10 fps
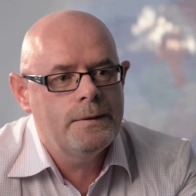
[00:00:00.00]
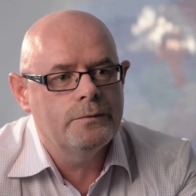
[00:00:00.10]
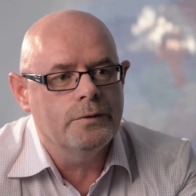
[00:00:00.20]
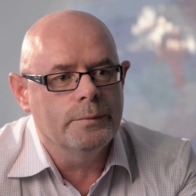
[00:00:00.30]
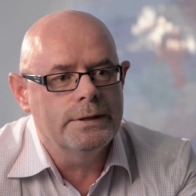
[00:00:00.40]

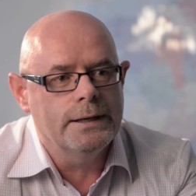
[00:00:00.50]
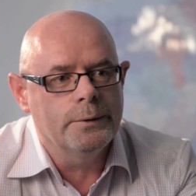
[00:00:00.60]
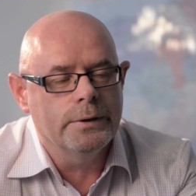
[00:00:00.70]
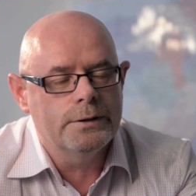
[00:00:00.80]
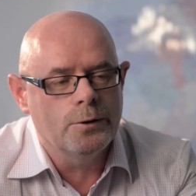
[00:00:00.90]
from
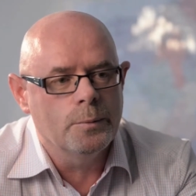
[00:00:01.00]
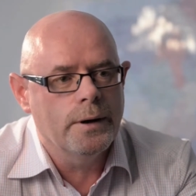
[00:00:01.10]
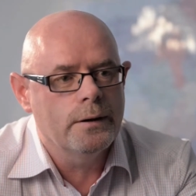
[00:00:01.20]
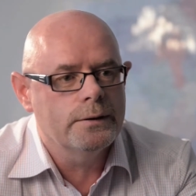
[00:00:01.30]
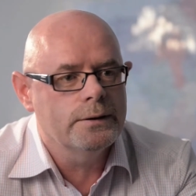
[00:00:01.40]
dealing with third
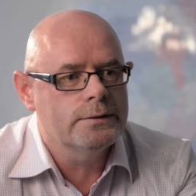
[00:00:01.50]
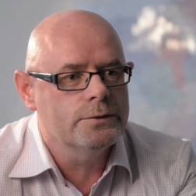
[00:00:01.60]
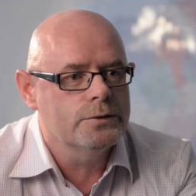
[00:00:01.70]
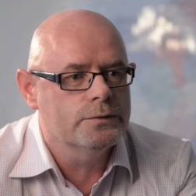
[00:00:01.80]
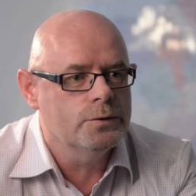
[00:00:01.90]
parties
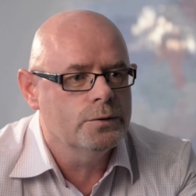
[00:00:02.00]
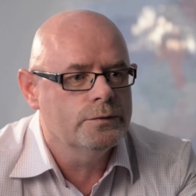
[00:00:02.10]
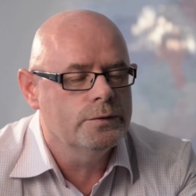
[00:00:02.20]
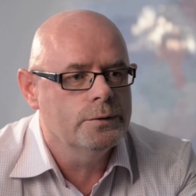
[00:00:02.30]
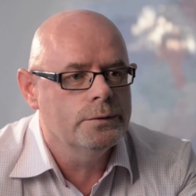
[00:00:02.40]
such as
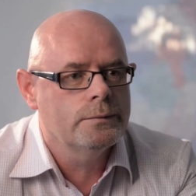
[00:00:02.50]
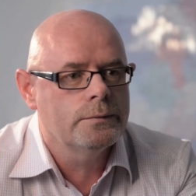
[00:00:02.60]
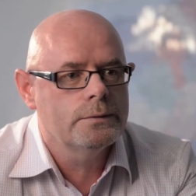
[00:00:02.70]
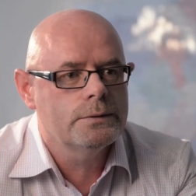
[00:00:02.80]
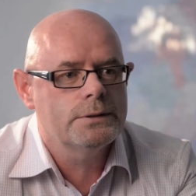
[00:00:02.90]
Vodafone
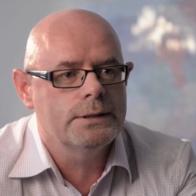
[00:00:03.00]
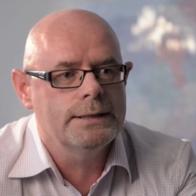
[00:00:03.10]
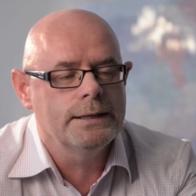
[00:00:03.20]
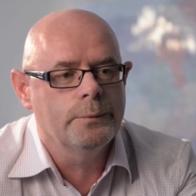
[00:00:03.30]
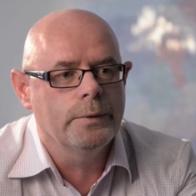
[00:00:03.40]
to
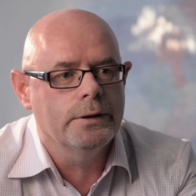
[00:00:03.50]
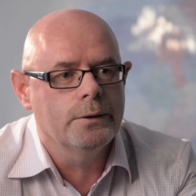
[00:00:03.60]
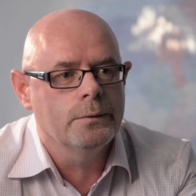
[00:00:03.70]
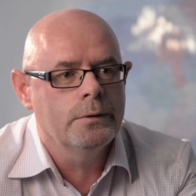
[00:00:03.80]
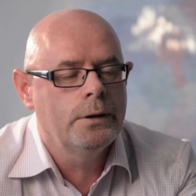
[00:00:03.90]
dealing with
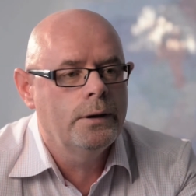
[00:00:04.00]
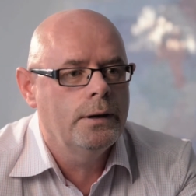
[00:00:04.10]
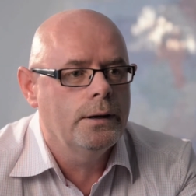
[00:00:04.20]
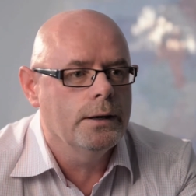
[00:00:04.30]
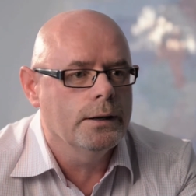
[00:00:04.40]
our
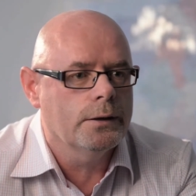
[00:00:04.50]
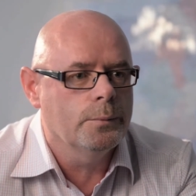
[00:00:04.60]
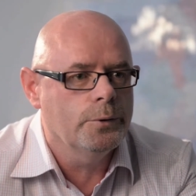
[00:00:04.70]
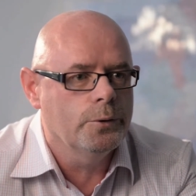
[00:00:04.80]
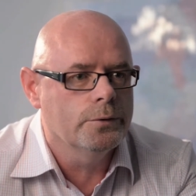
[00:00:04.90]
uh,
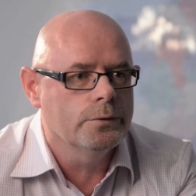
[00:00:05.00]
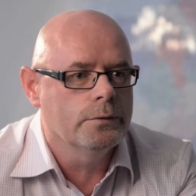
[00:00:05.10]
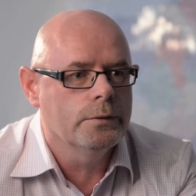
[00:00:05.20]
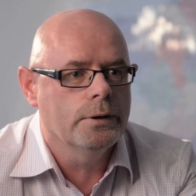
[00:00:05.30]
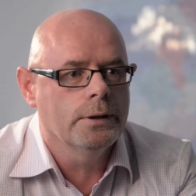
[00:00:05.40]

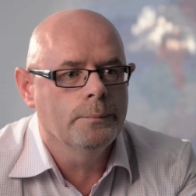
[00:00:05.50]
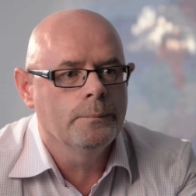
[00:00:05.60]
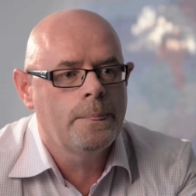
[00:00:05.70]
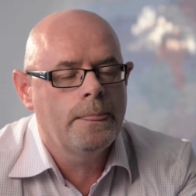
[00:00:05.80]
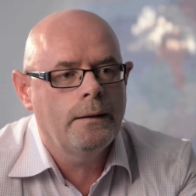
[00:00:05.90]
computer
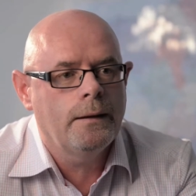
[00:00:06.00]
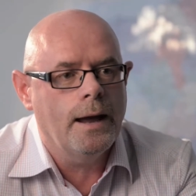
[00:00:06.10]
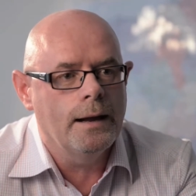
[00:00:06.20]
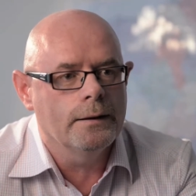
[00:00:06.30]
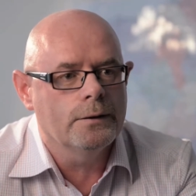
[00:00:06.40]
um,
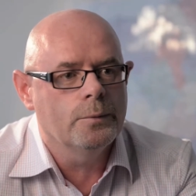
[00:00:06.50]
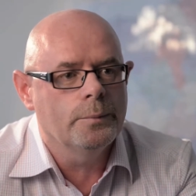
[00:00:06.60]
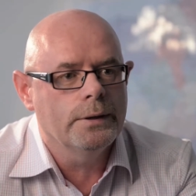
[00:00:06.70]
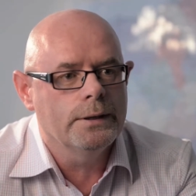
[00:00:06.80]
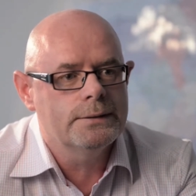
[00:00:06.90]
allied
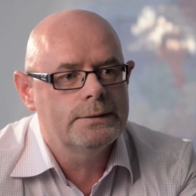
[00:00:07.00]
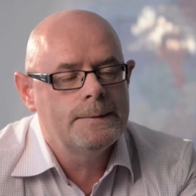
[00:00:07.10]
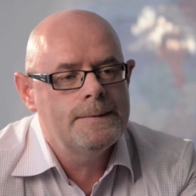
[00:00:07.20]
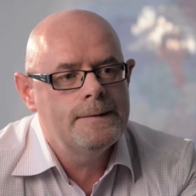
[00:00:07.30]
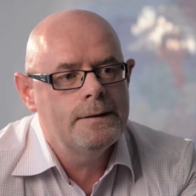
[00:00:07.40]
companies
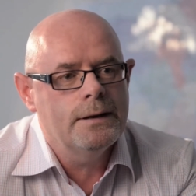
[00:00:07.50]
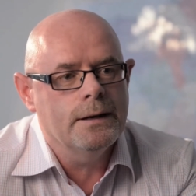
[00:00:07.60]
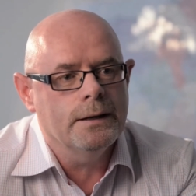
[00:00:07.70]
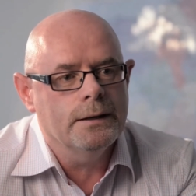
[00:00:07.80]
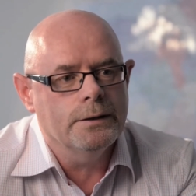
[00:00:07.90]

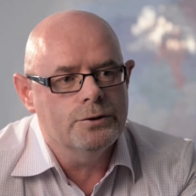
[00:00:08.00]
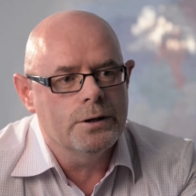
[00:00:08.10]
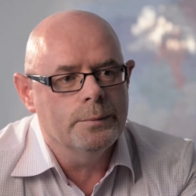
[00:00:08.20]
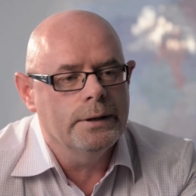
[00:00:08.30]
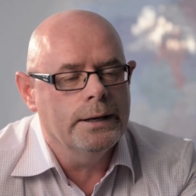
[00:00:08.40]
uh, in
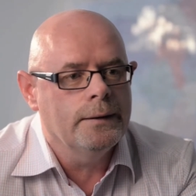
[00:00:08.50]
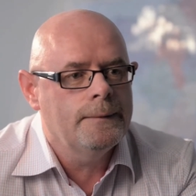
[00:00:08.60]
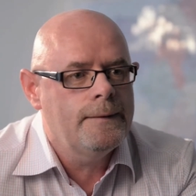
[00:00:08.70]
Germany,